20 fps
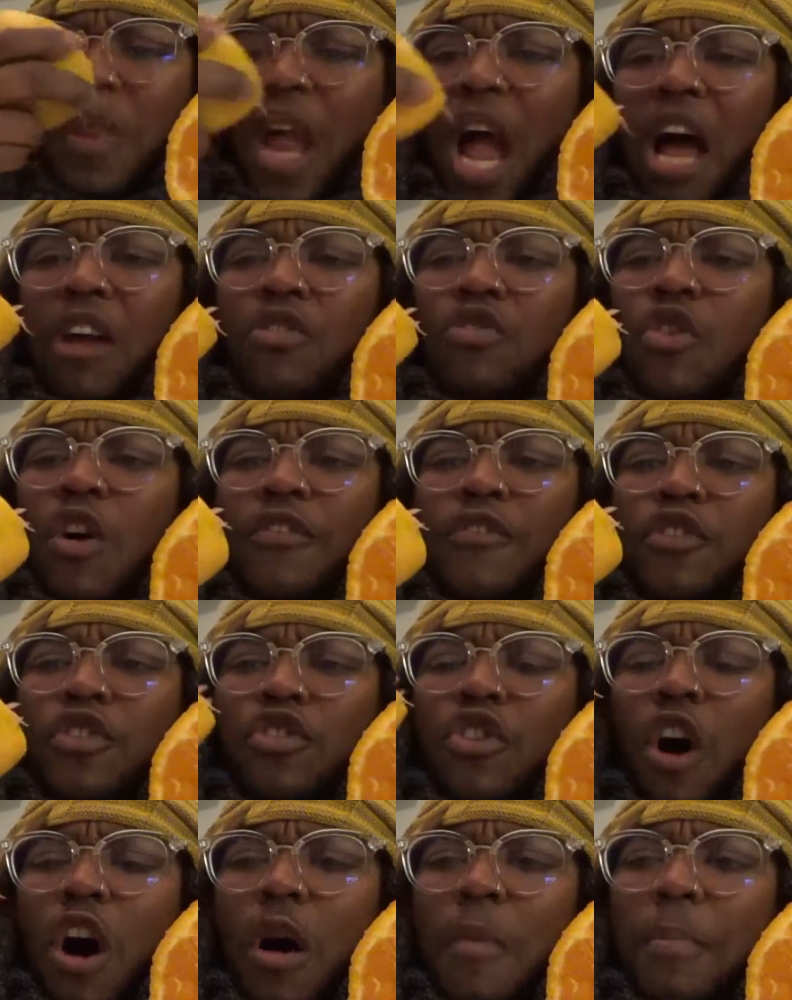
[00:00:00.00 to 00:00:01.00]
I don't know if you
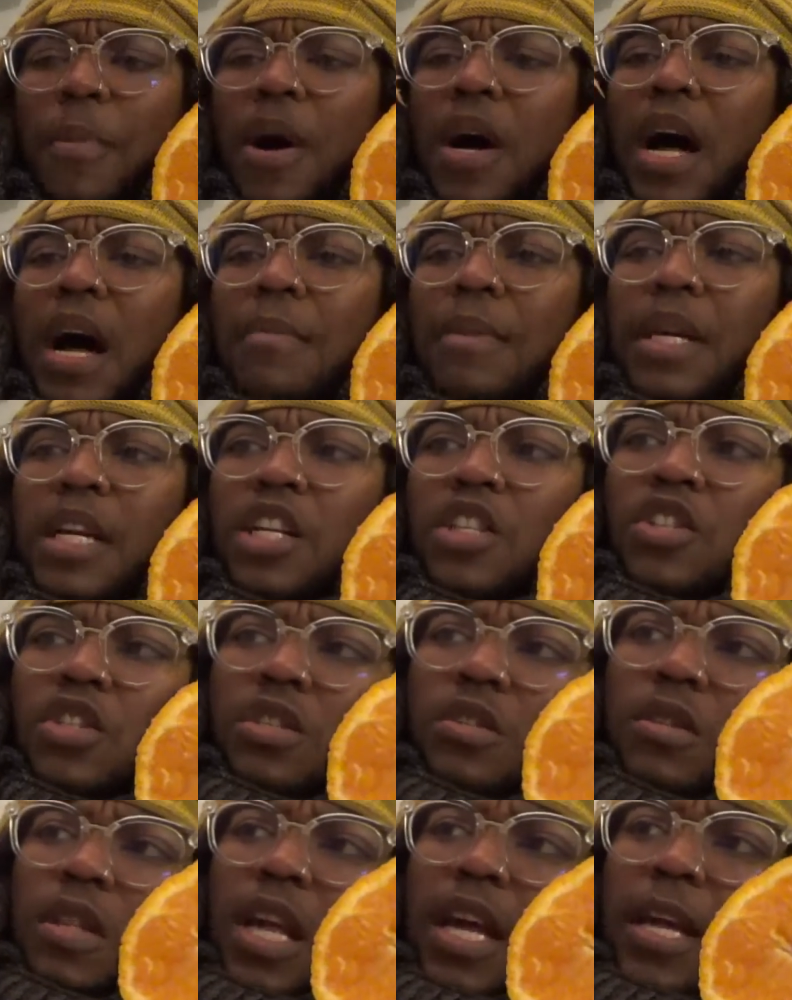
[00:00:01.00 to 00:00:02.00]
saw it, but I mean,
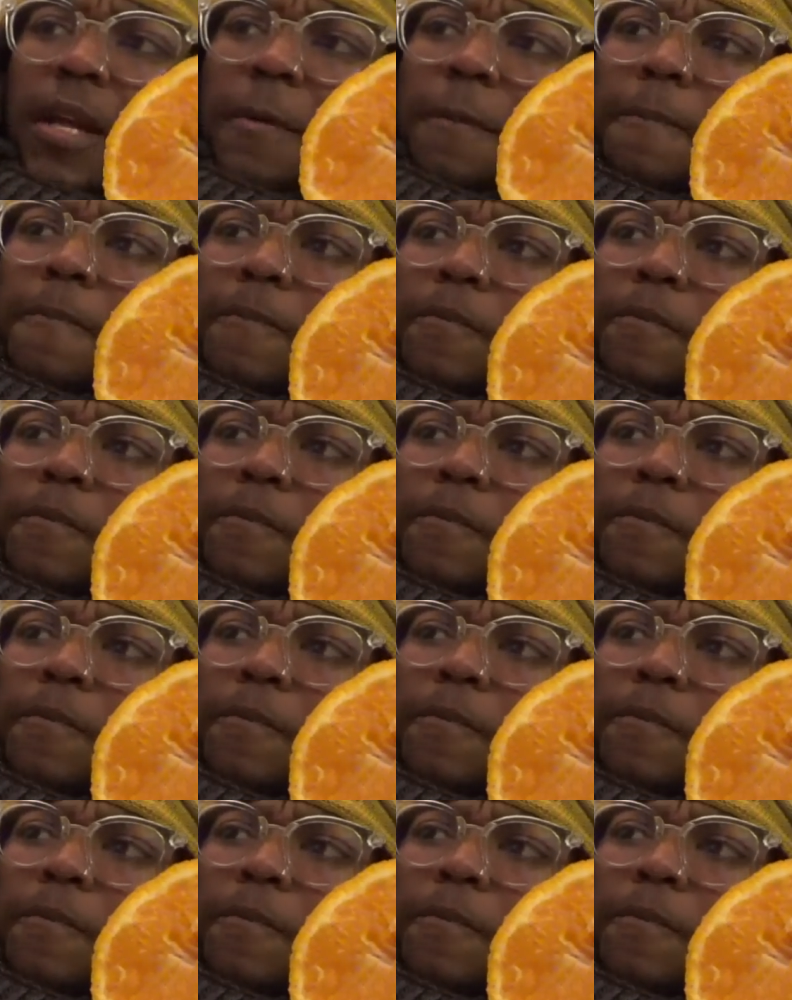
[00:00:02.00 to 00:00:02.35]
it's like.